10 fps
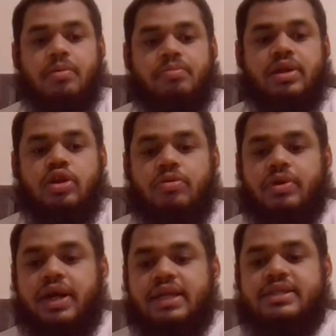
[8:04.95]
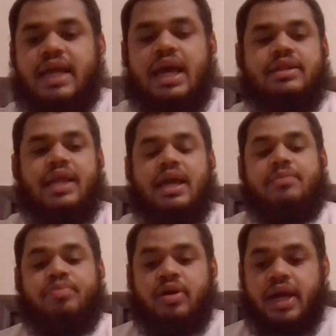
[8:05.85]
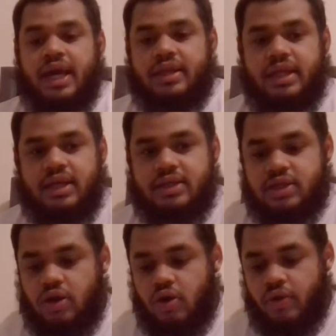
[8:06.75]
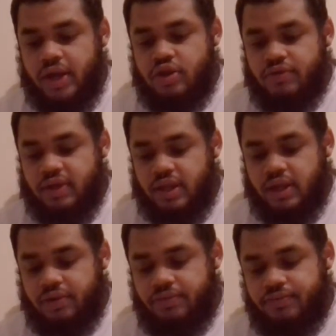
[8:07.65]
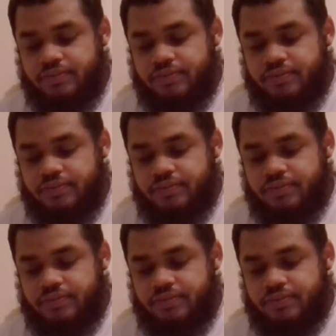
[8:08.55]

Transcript: but you know what it is? They ain't put KD because of the whole injury thing.